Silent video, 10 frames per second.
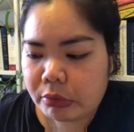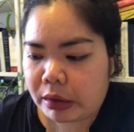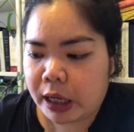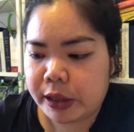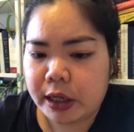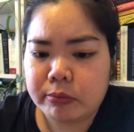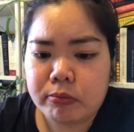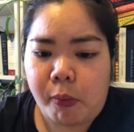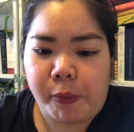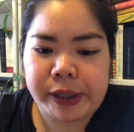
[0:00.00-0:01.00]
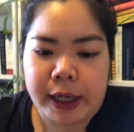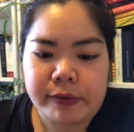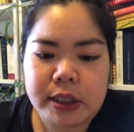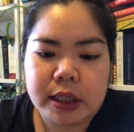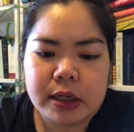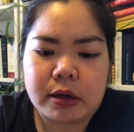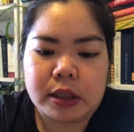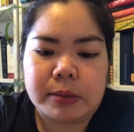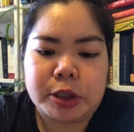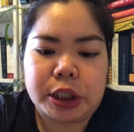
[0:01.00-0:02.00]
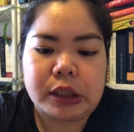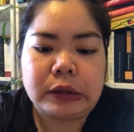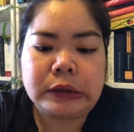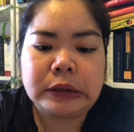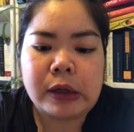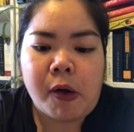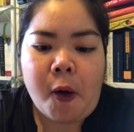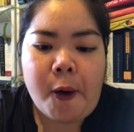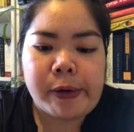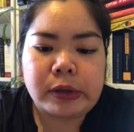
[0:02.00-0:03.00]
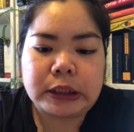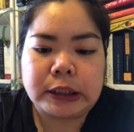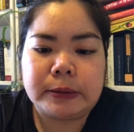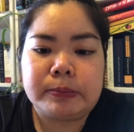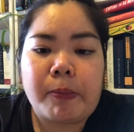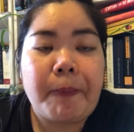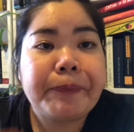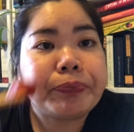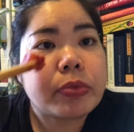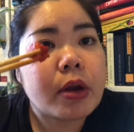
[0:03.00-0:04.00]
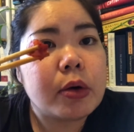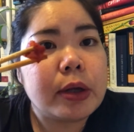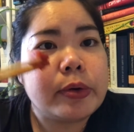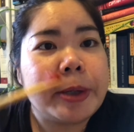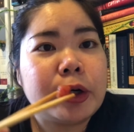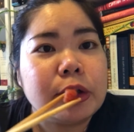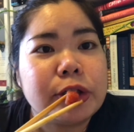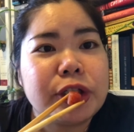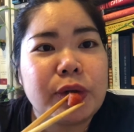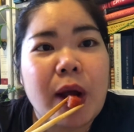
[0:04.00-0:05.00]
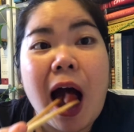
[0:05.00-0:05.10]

And then we have the daikon kimchi that we made earlier too.